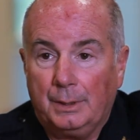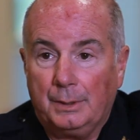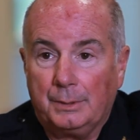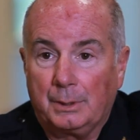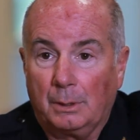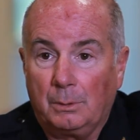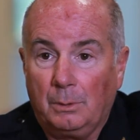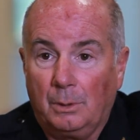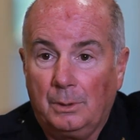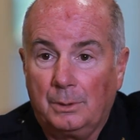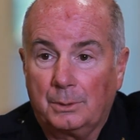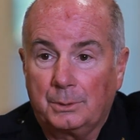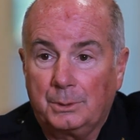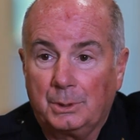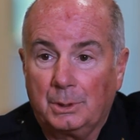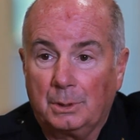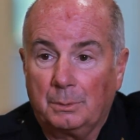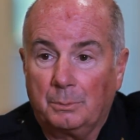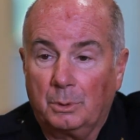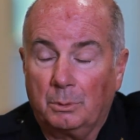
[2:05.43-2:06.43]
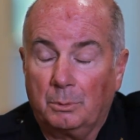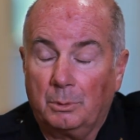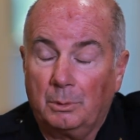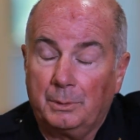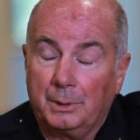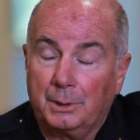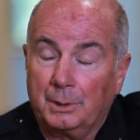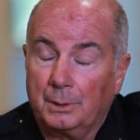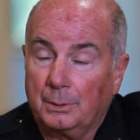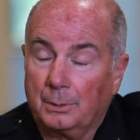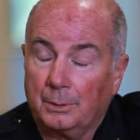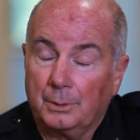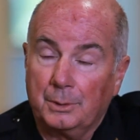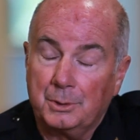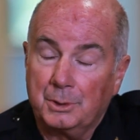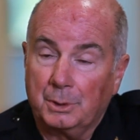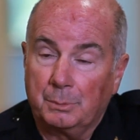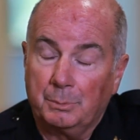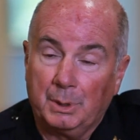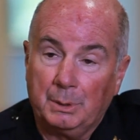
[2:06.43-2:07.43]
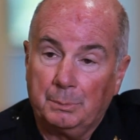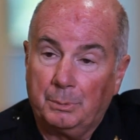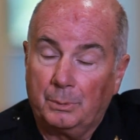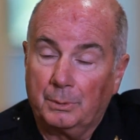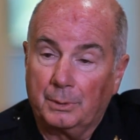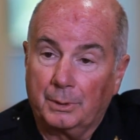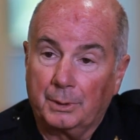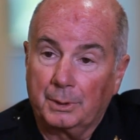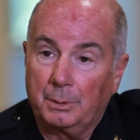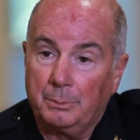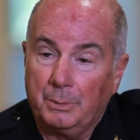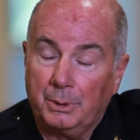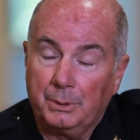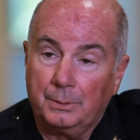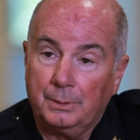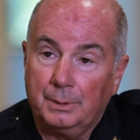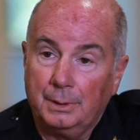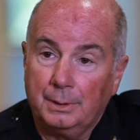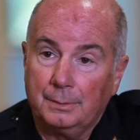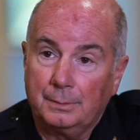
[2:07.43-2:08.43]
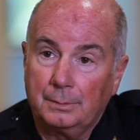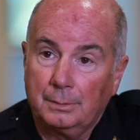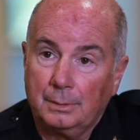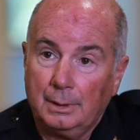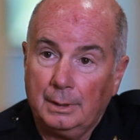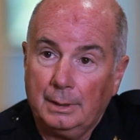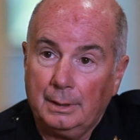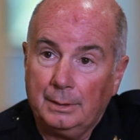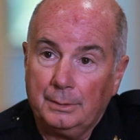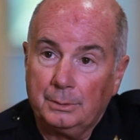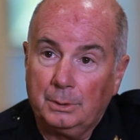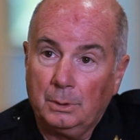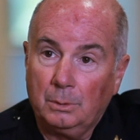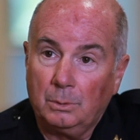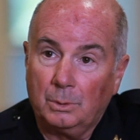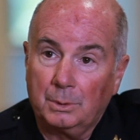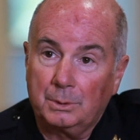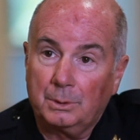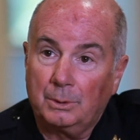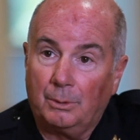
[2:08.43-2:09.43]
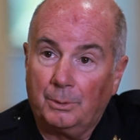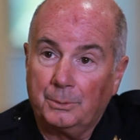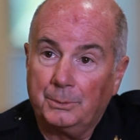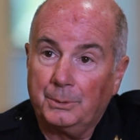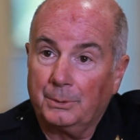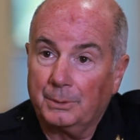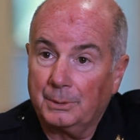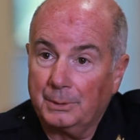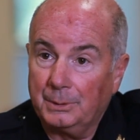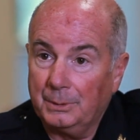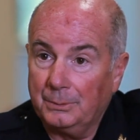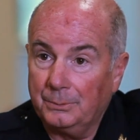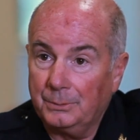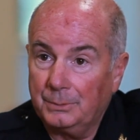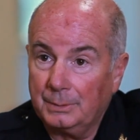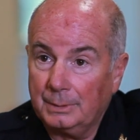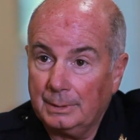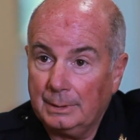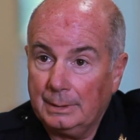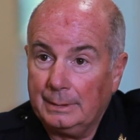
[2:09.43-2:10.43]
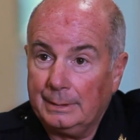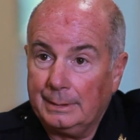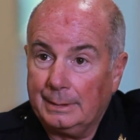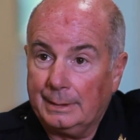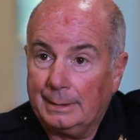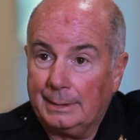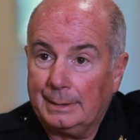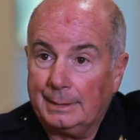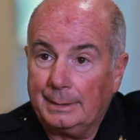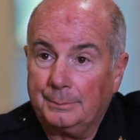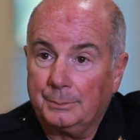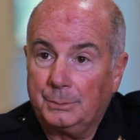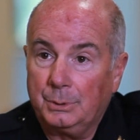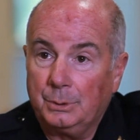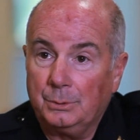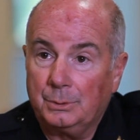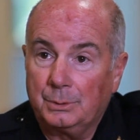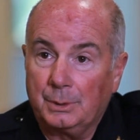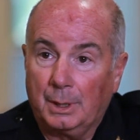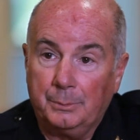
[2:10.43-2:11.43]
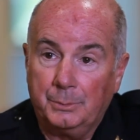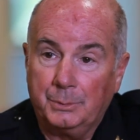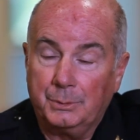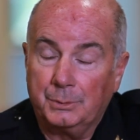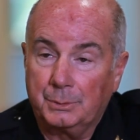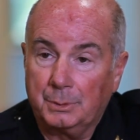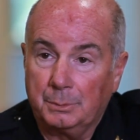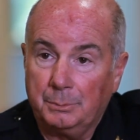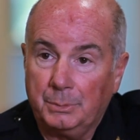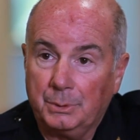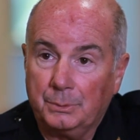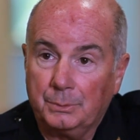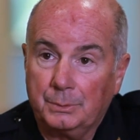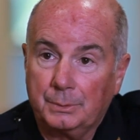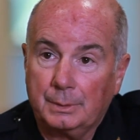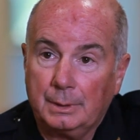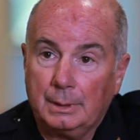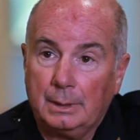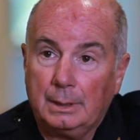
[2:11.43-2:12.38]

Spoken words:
So long-term, we're really encouraging people in our communities to look to alternatives to substance abuse.